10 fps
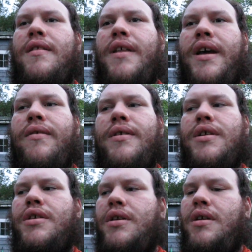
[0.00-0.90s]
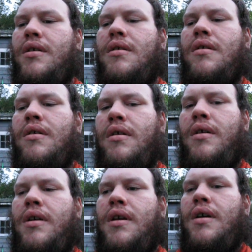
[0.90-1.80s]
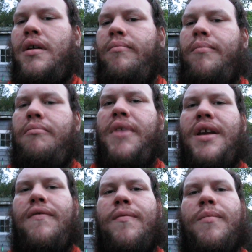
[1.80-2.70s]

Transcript: language made from